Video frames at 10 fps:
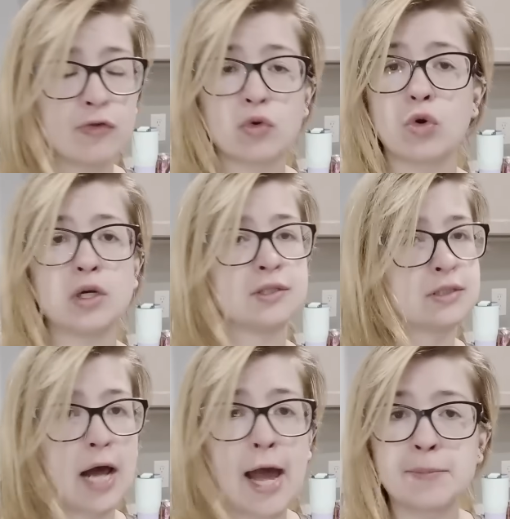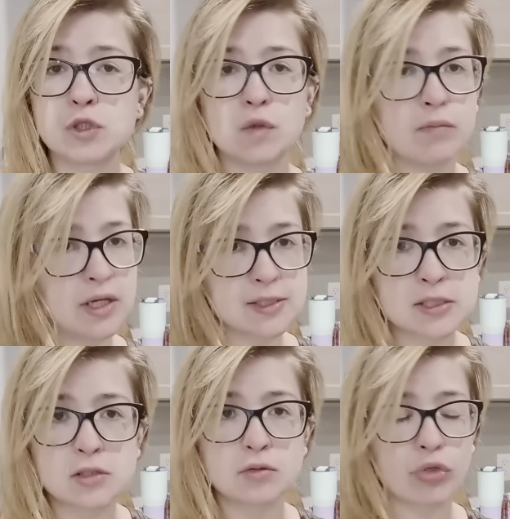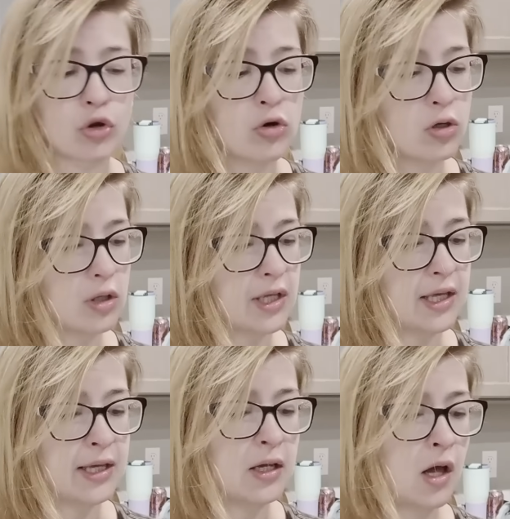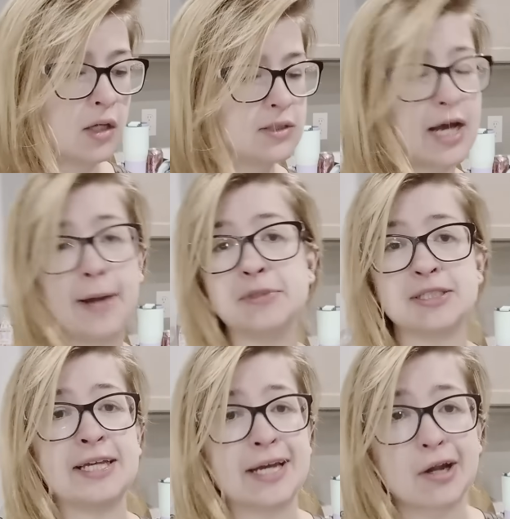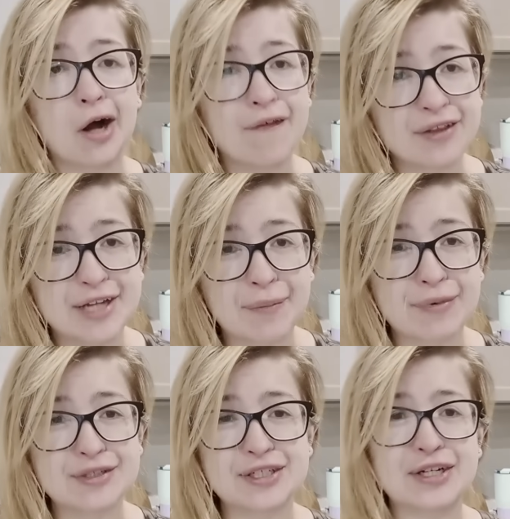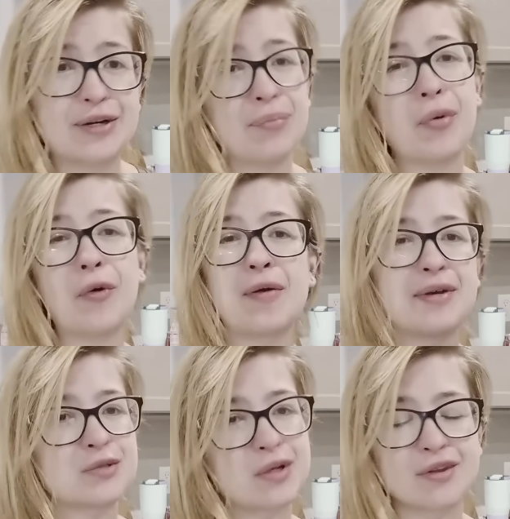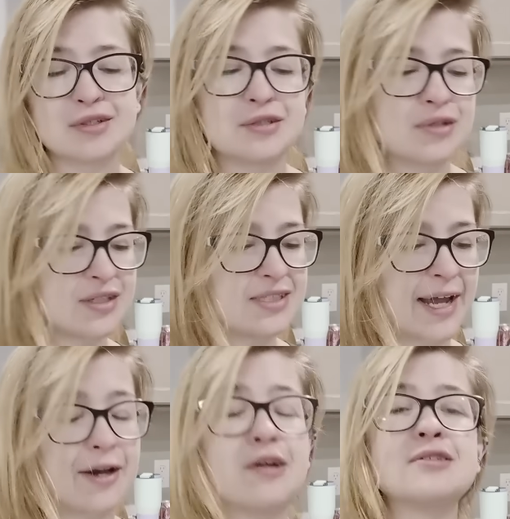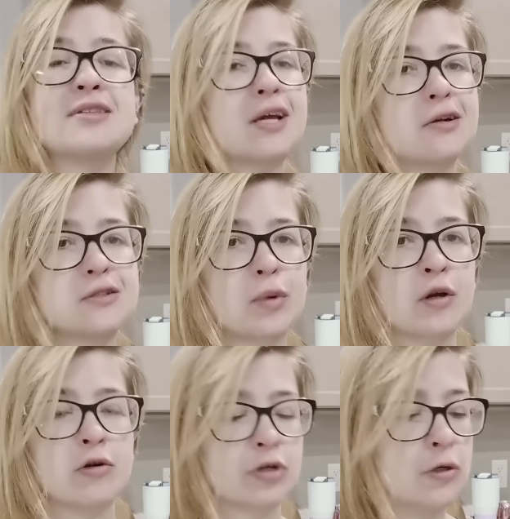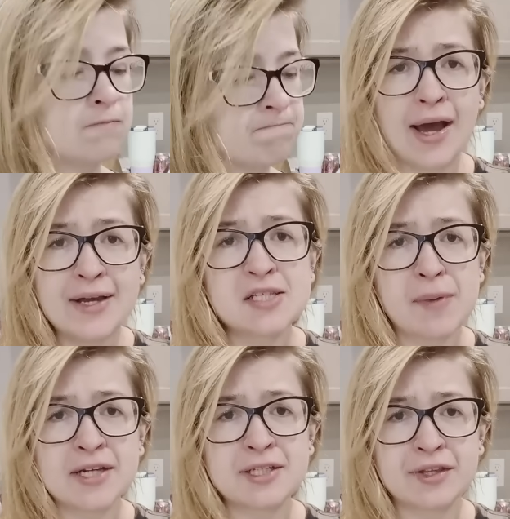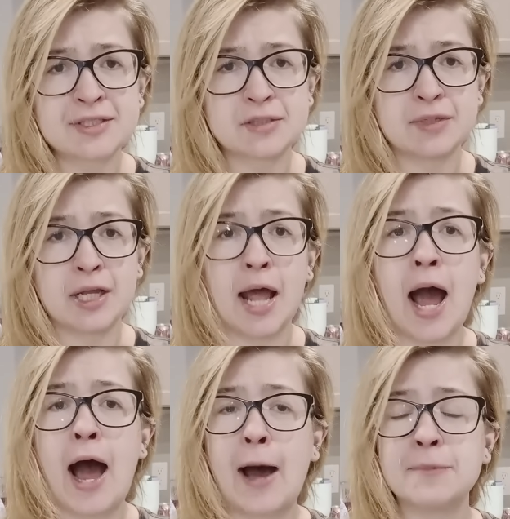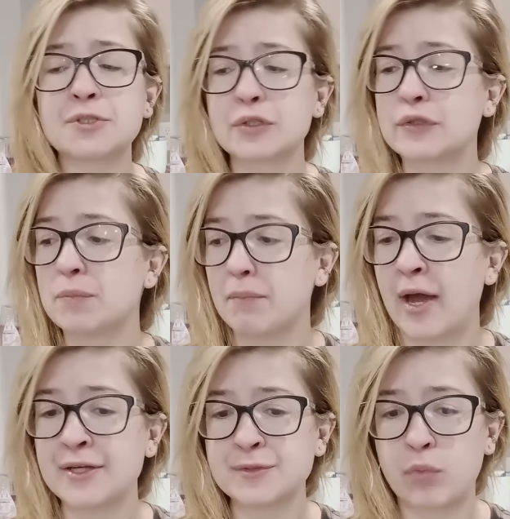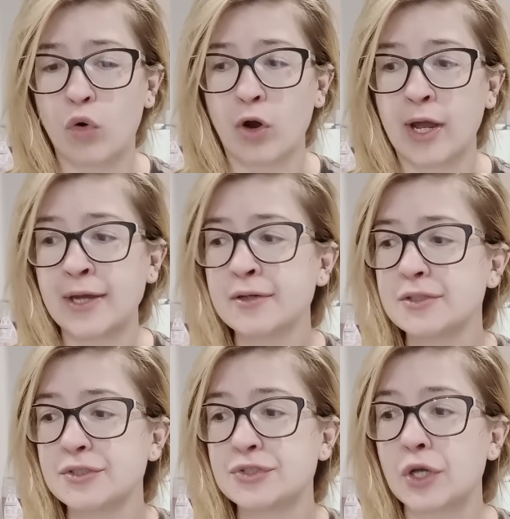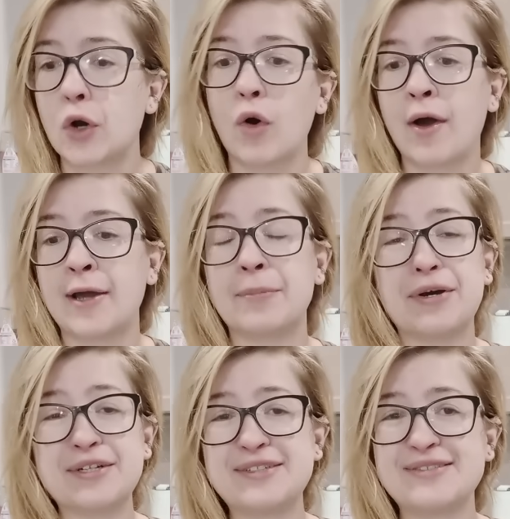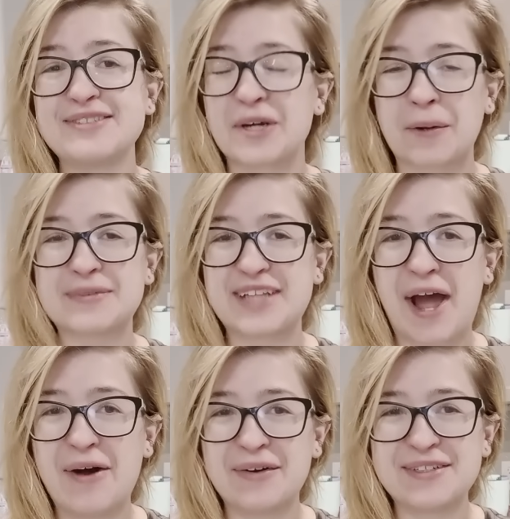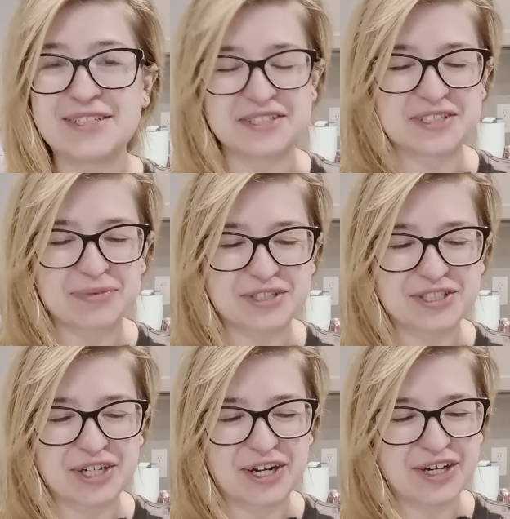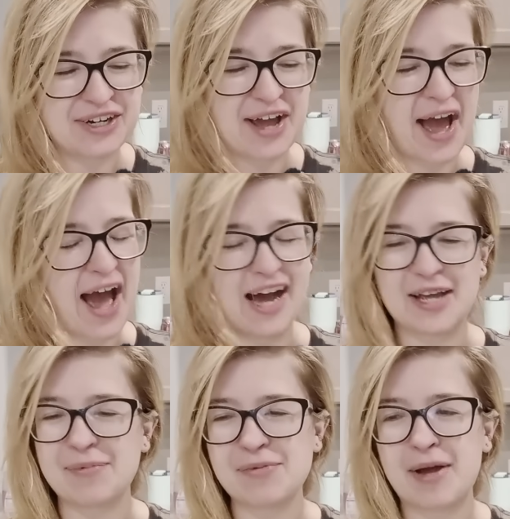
of course, time to mix thoroughly, time to take it off the temperature and pour between the two containers. There's wiggle room. I expected this to be an absolute mess pouring, so I put tarps down just to be sure. I put